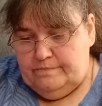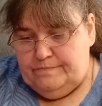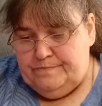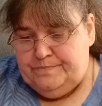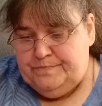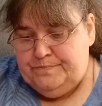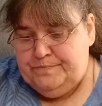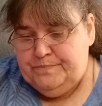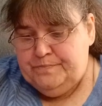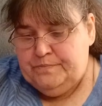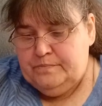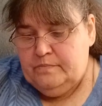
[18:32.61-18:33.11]

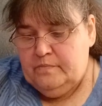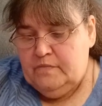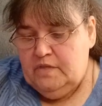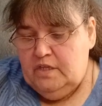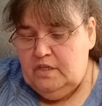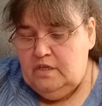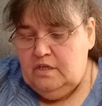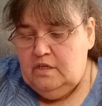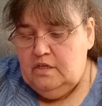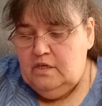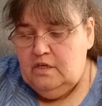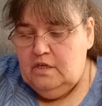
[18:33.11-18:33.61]

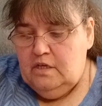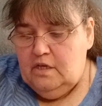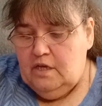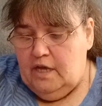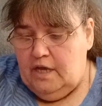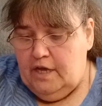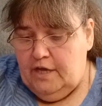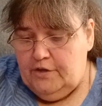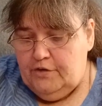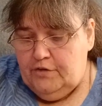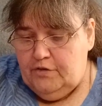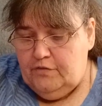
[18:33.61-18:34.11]

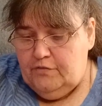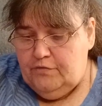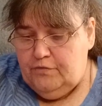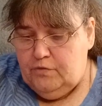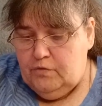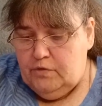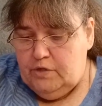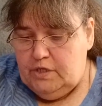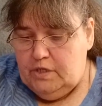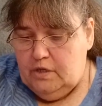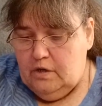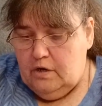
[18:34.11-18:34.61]

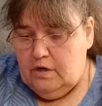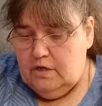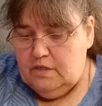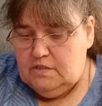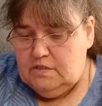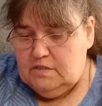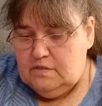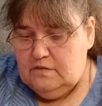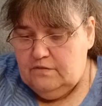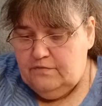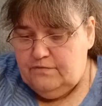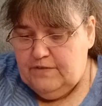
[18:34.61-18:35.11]
104
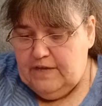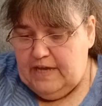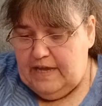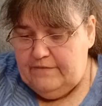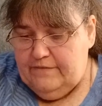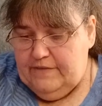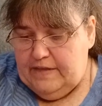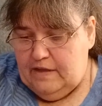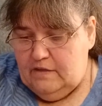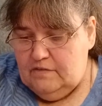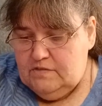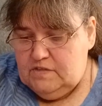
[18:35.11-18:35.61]
yards, 5
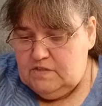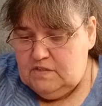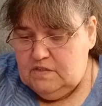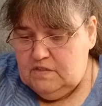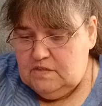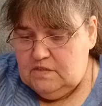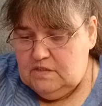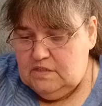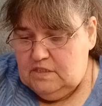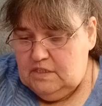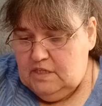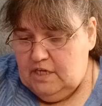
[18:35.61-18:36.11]

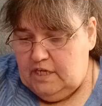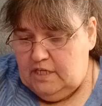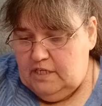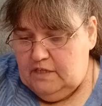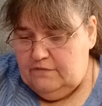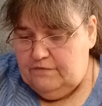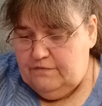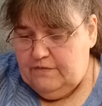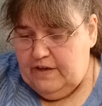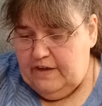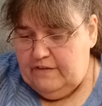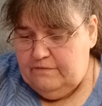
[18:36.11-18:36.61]
ounces,
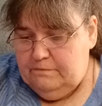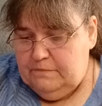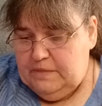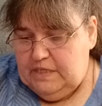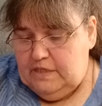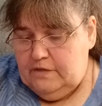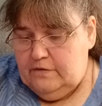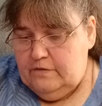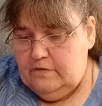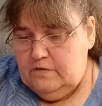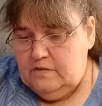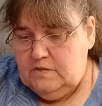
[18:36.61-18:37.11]
95
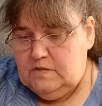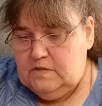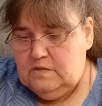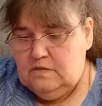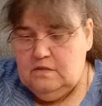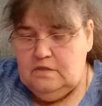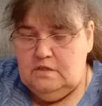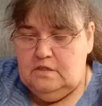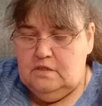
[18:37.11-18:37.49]
meters.